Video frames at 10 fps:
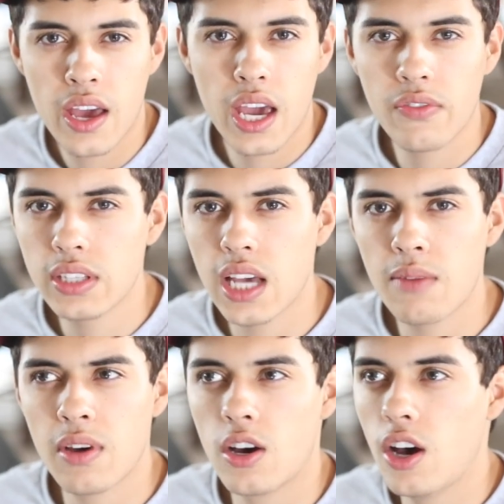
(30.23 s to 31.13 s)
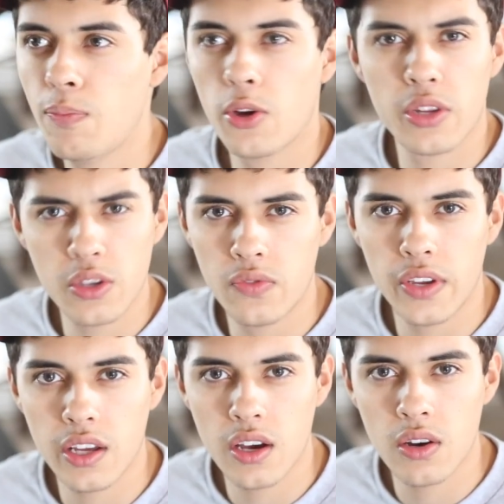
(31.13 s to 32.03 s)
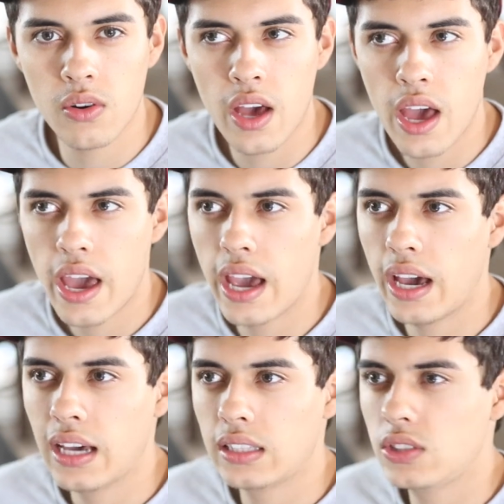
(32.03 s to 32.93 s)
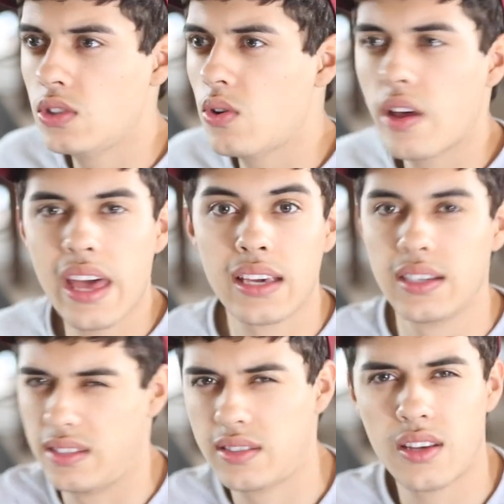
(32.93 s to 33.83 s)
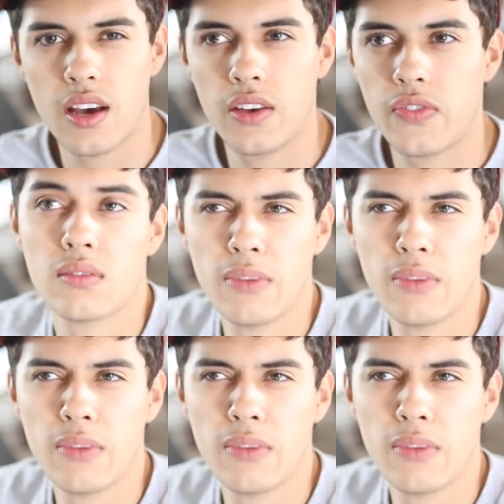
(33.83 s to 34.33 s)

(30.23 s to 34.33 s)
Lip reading: every time I upload a new video and, you know, all that good stuff.